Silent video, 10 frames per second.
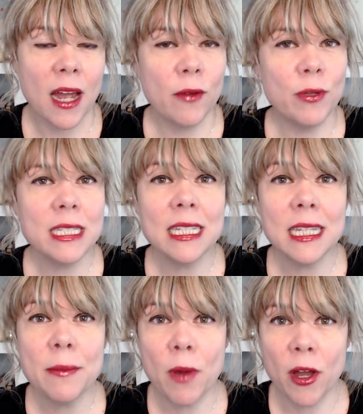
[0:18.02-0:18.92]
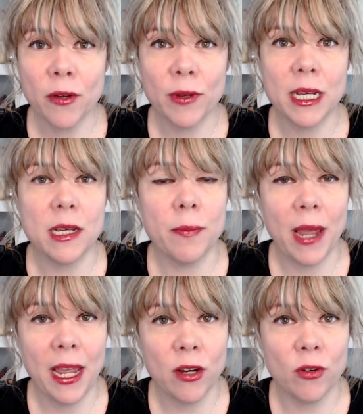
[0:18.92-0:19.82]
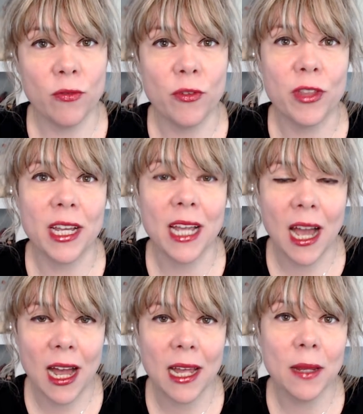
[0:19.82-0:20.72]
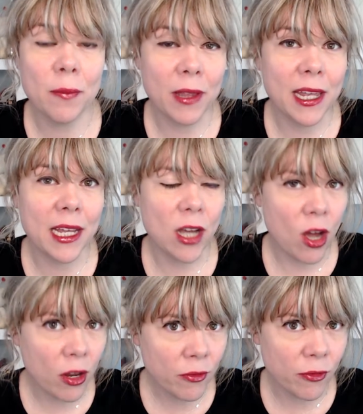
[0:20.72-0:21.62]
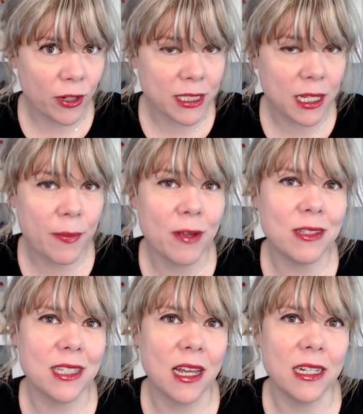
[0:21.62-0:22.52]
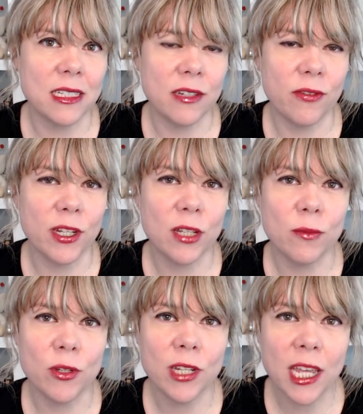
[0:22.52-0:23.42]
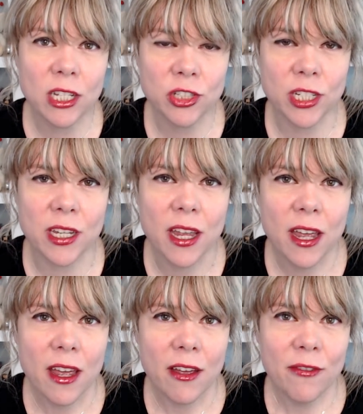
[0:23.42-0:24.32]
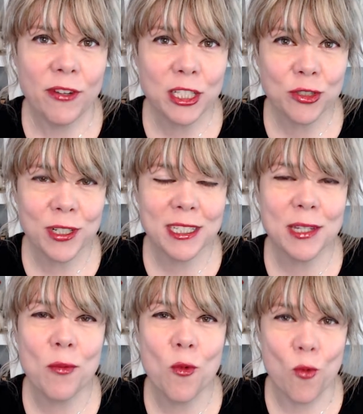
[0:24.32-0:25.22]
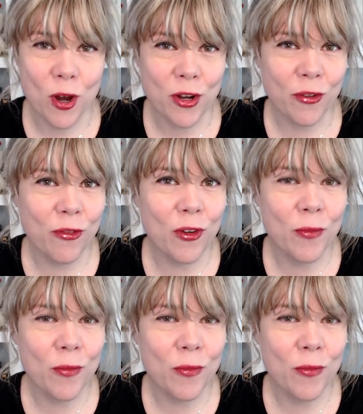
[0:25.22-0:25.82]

recently moderated a panel for the Chi Play conference about scientific communication, featuring some wonderful